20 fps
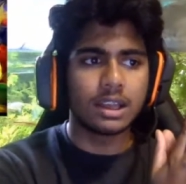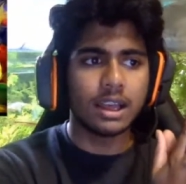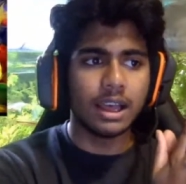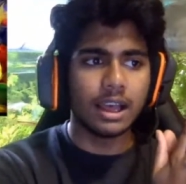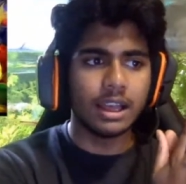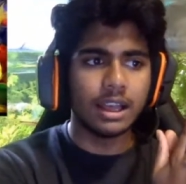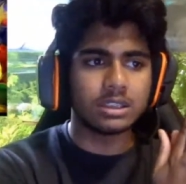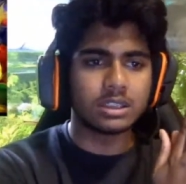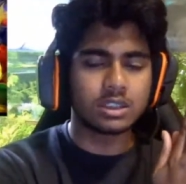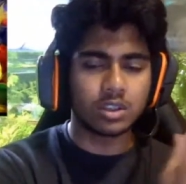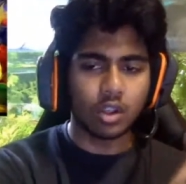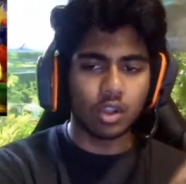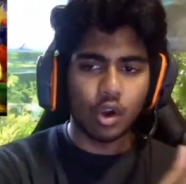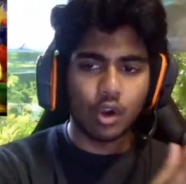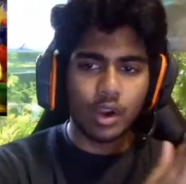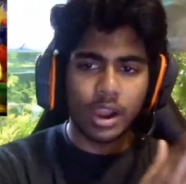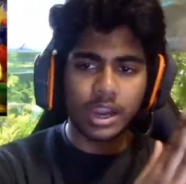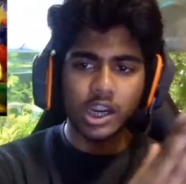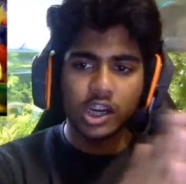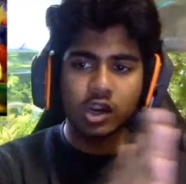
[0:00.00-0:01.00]
a slow
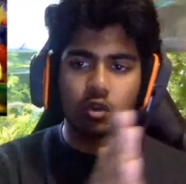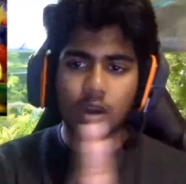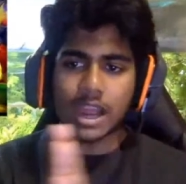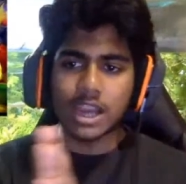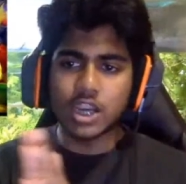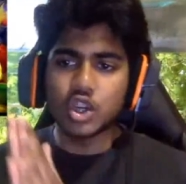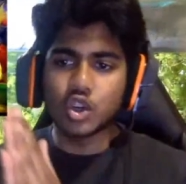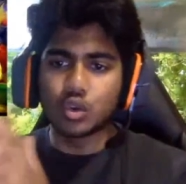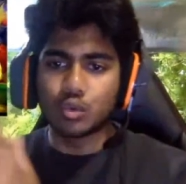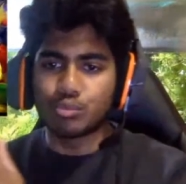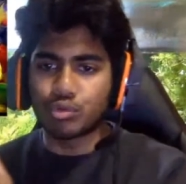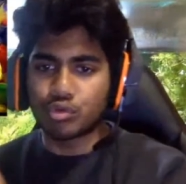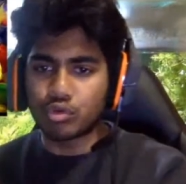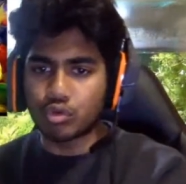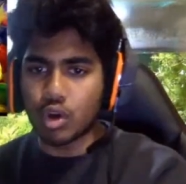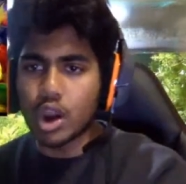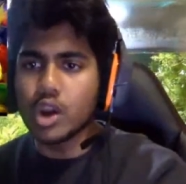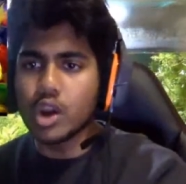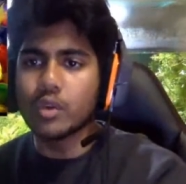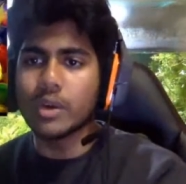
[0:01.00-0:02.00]
and gradual
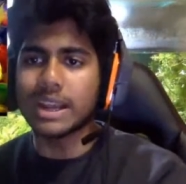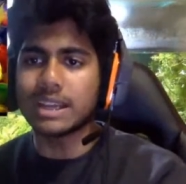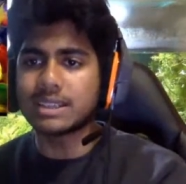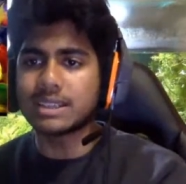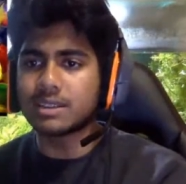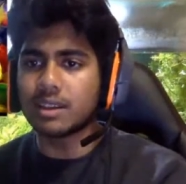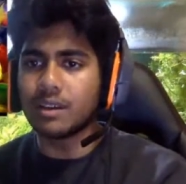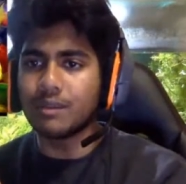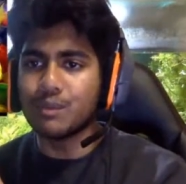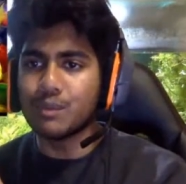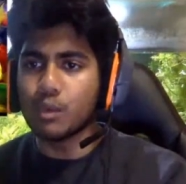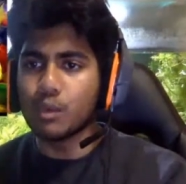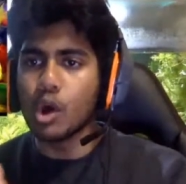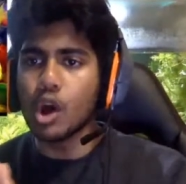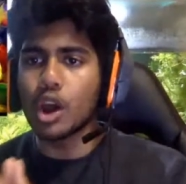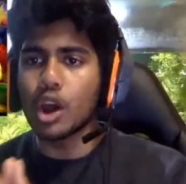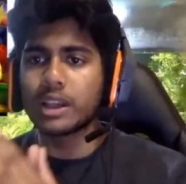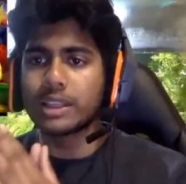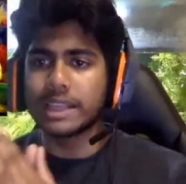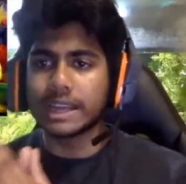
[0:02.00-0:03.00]
progress of
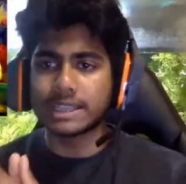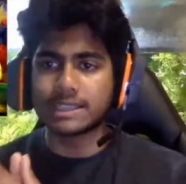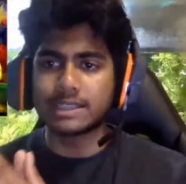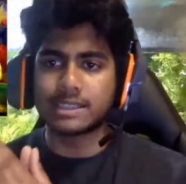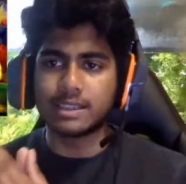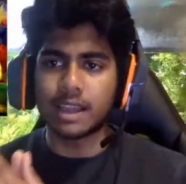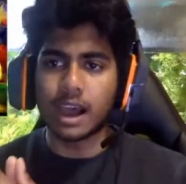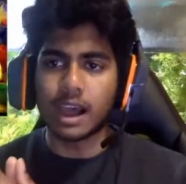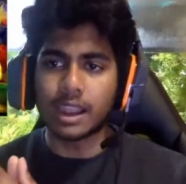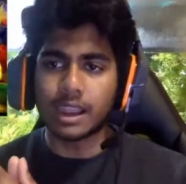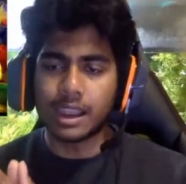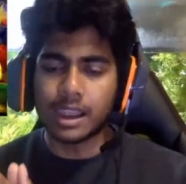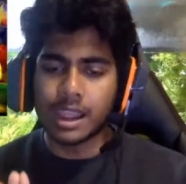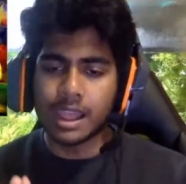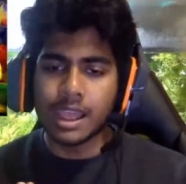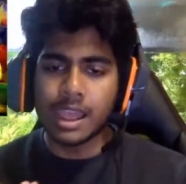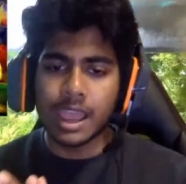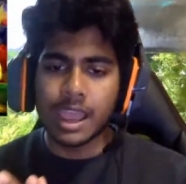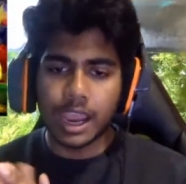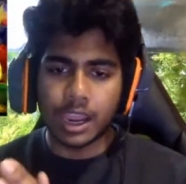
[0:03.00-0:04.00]
work that's done
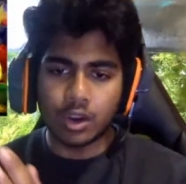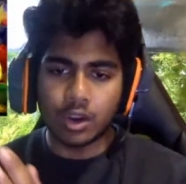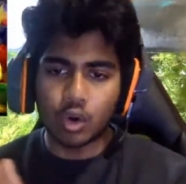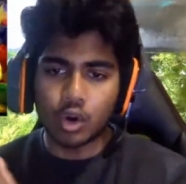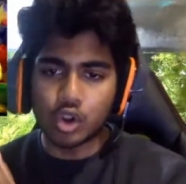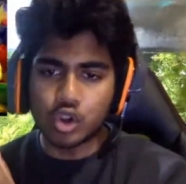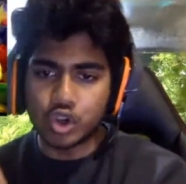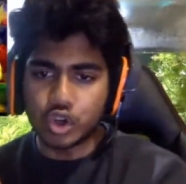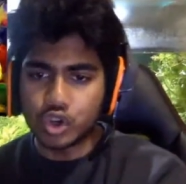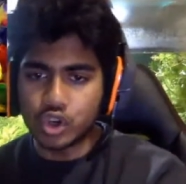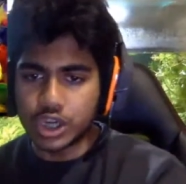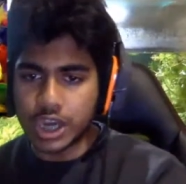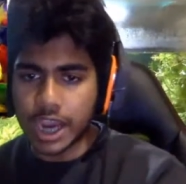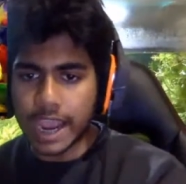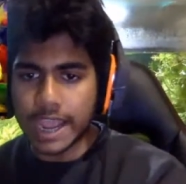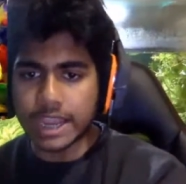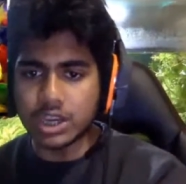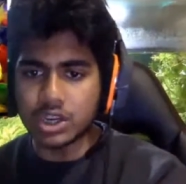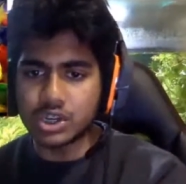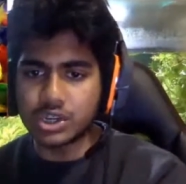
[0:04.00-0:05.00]
in order to
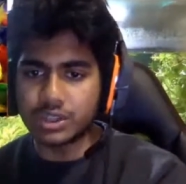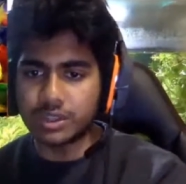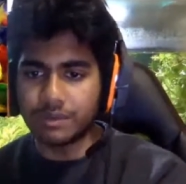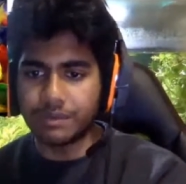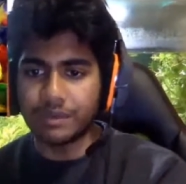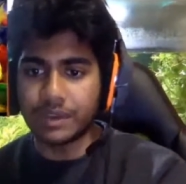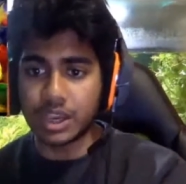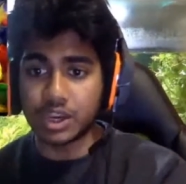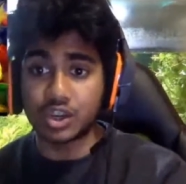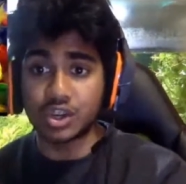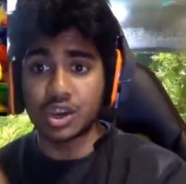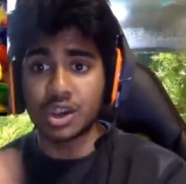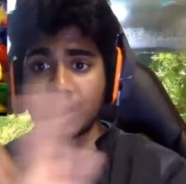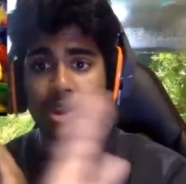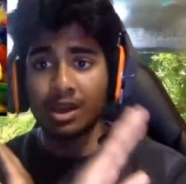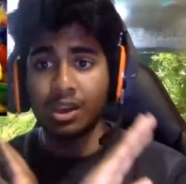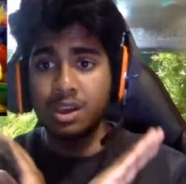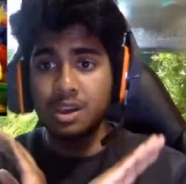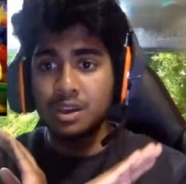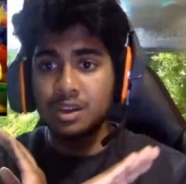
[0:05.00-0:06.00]
change the fish
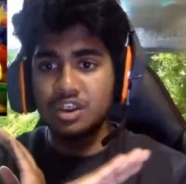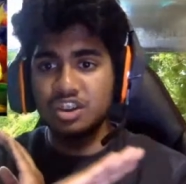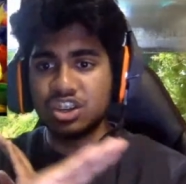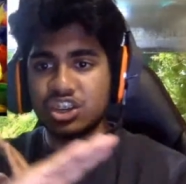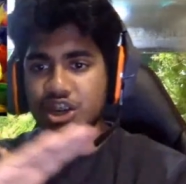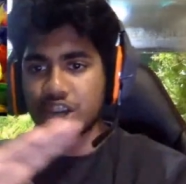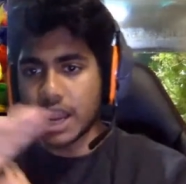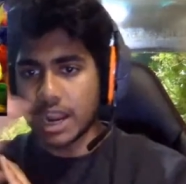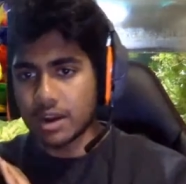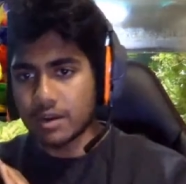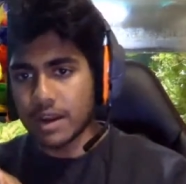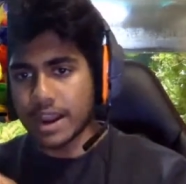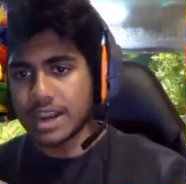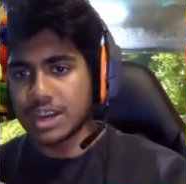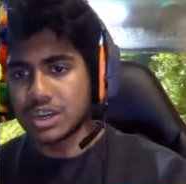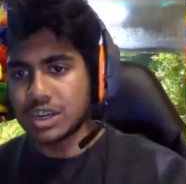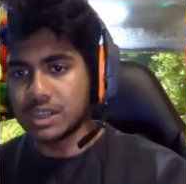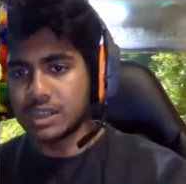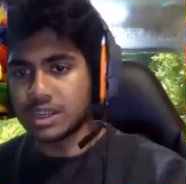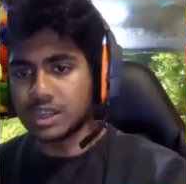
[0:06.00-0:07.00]

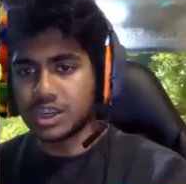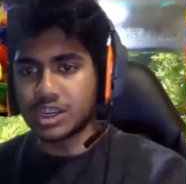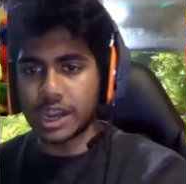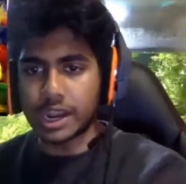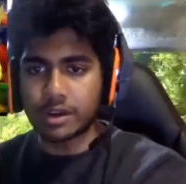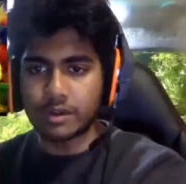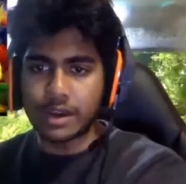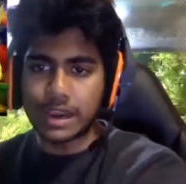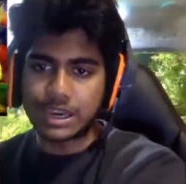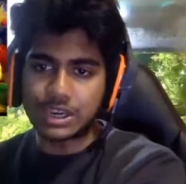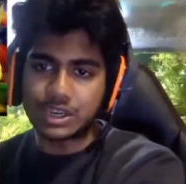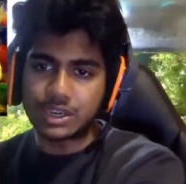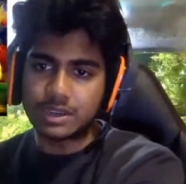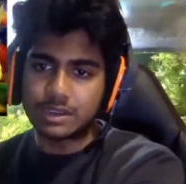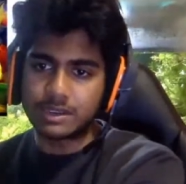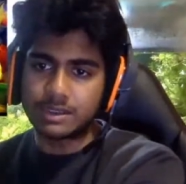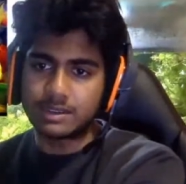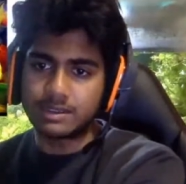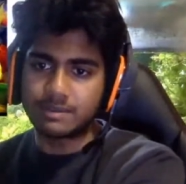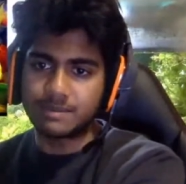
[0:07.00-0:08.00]
generations and
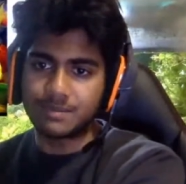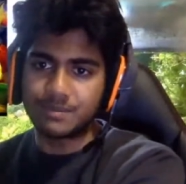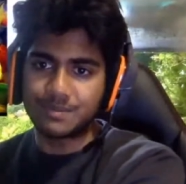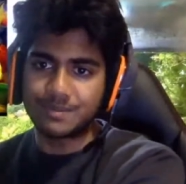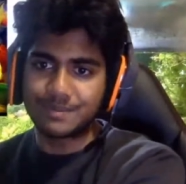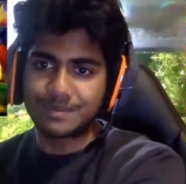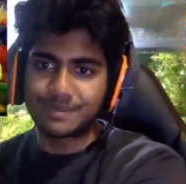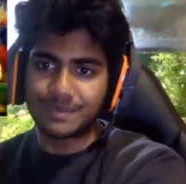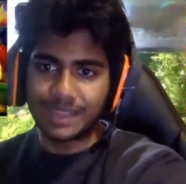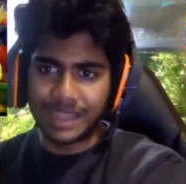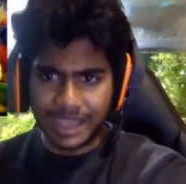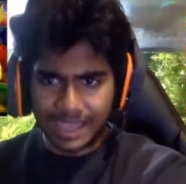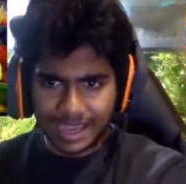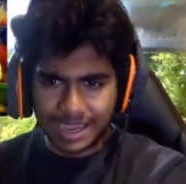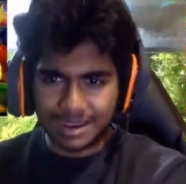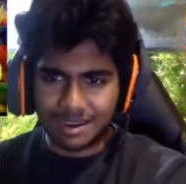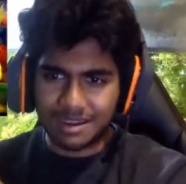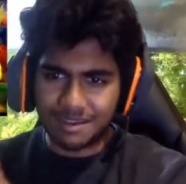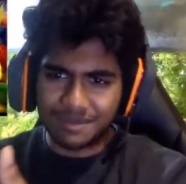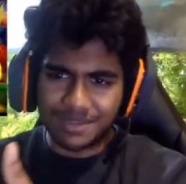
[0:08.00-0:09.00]
generations
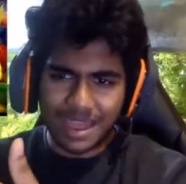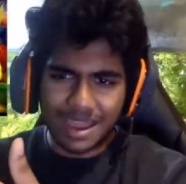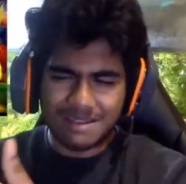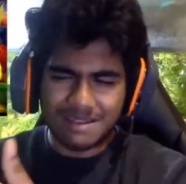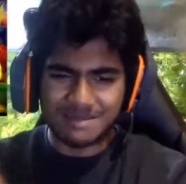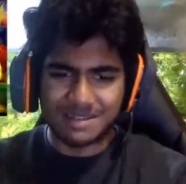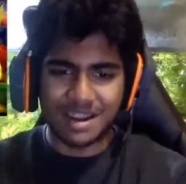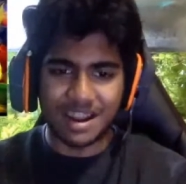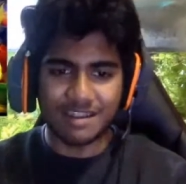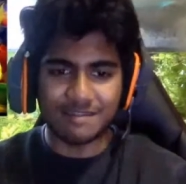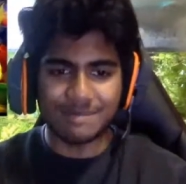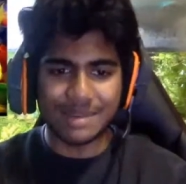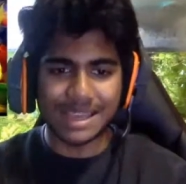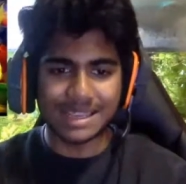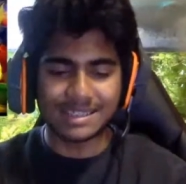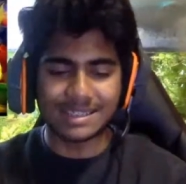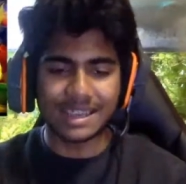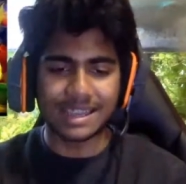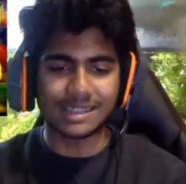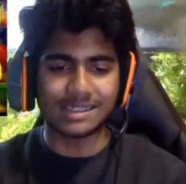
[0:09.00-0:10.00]
in, if that kind of makes
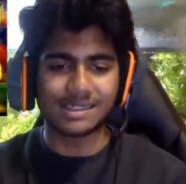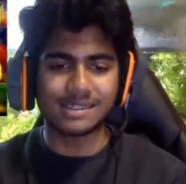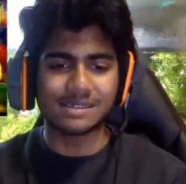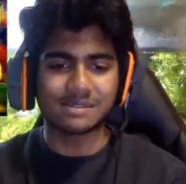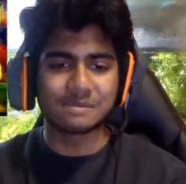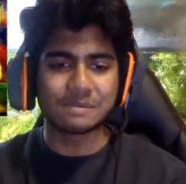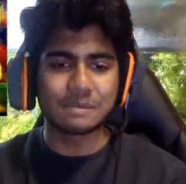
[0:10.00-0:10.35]
sense.